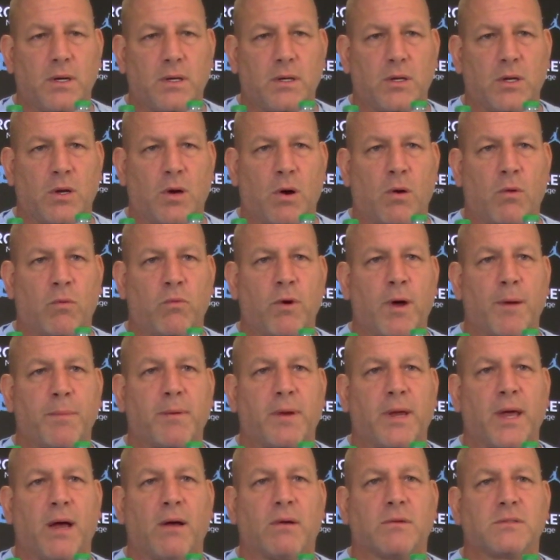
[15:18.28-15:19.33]
you know, a
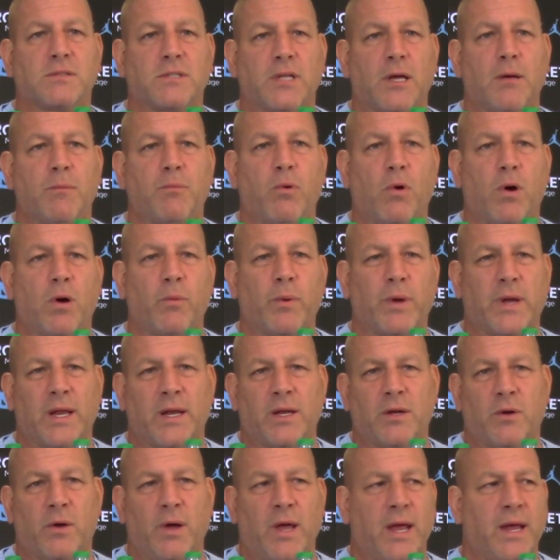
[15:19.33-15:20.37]
rep count standpoint. We get
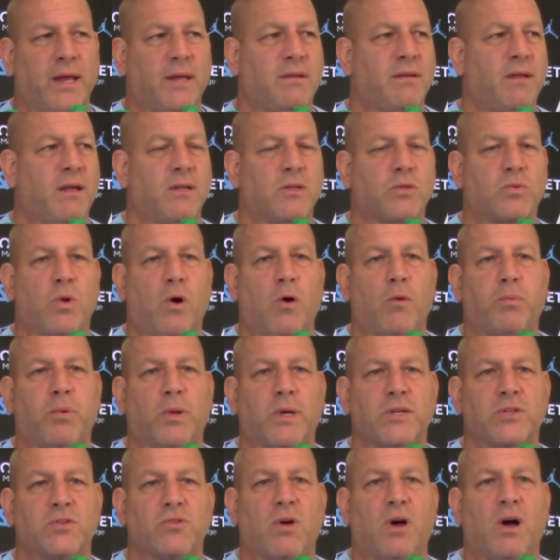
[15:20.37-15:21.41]
into an 8, 10, 12
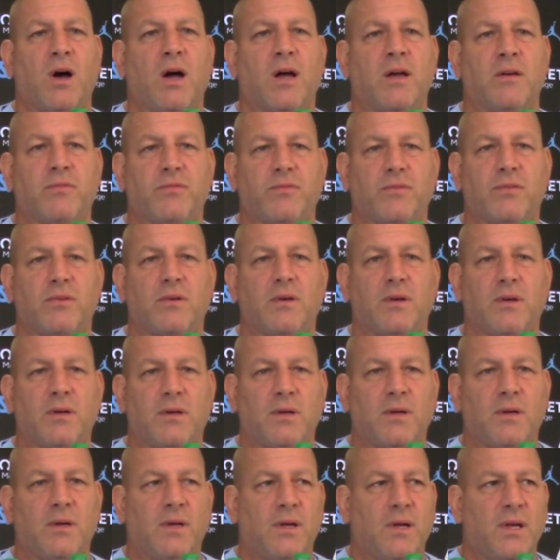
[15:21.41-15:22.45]
play drive.
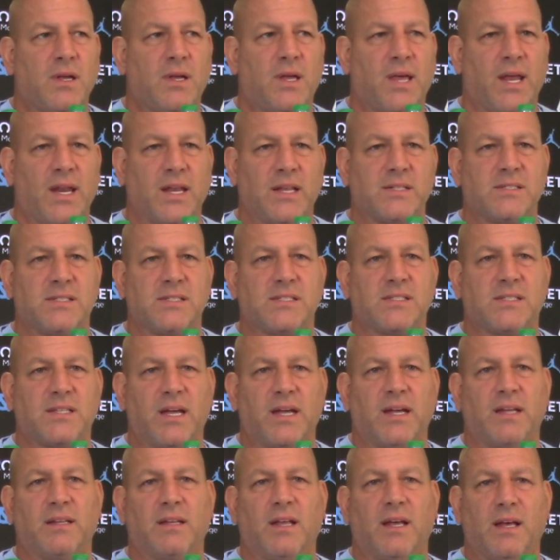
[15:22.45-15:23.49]
Can he
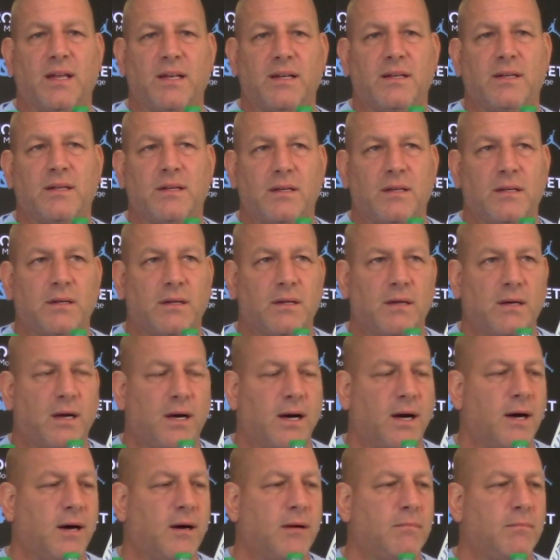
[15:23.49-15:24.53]
sustain
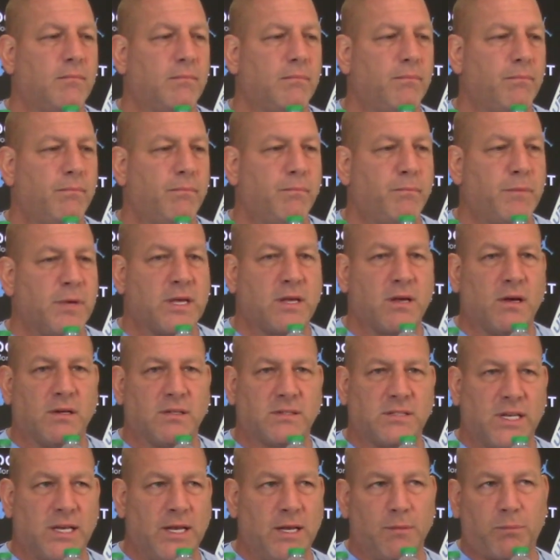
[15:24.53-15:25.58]
that?
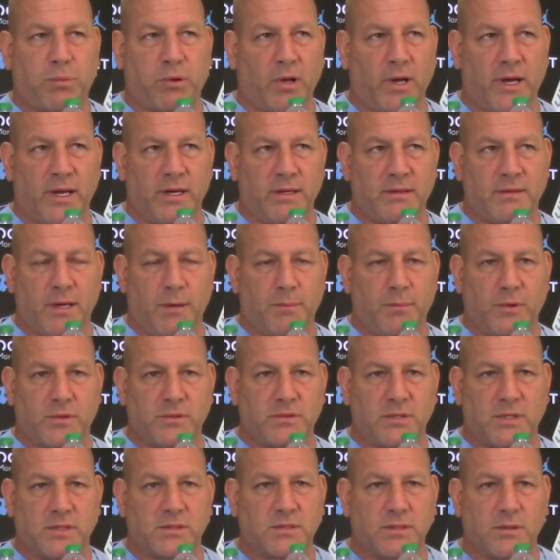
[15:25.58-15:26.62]
Because he didn't play in a tempo
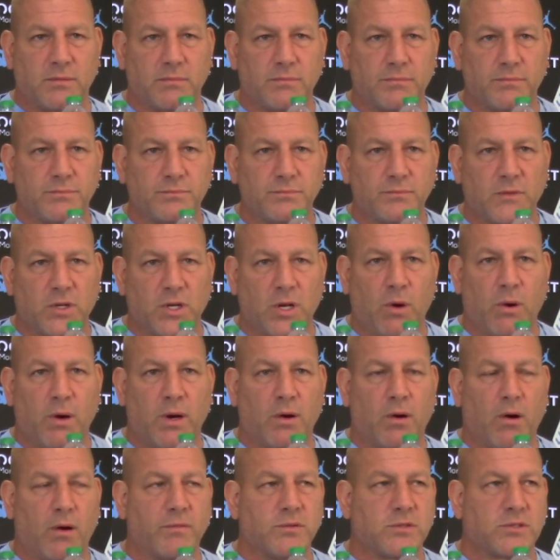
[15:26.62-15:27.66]
system, you know, at
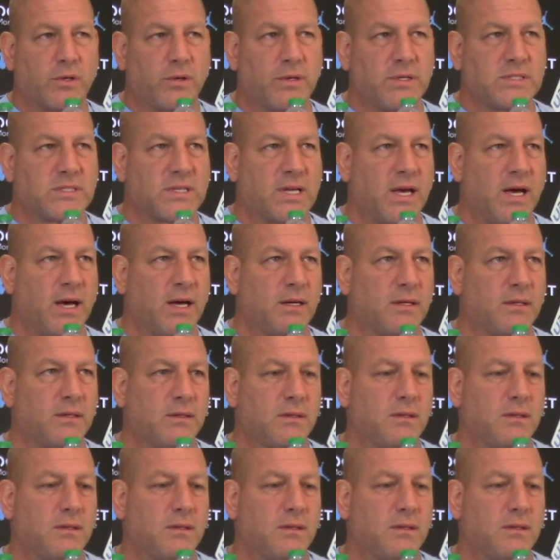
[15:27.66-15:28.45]
Harp. So he's got